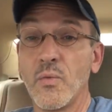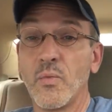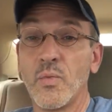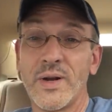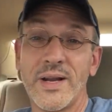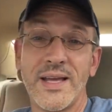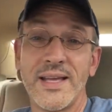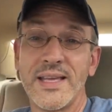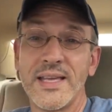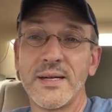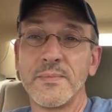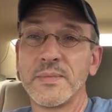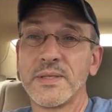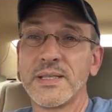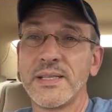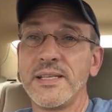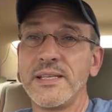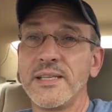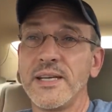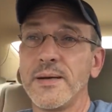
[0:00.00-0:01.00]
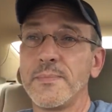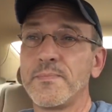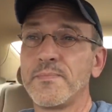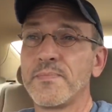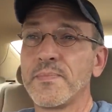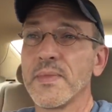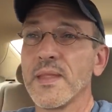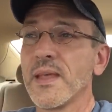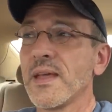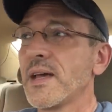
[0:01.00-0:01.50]
when I get them cleaned up.
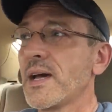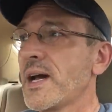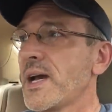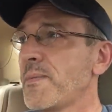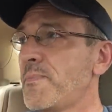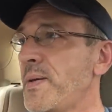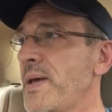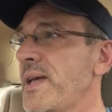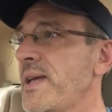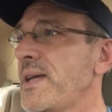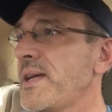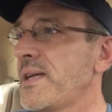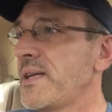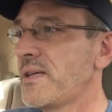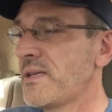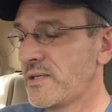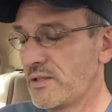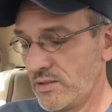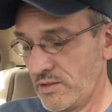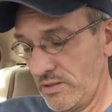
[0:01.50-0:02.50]
I paid,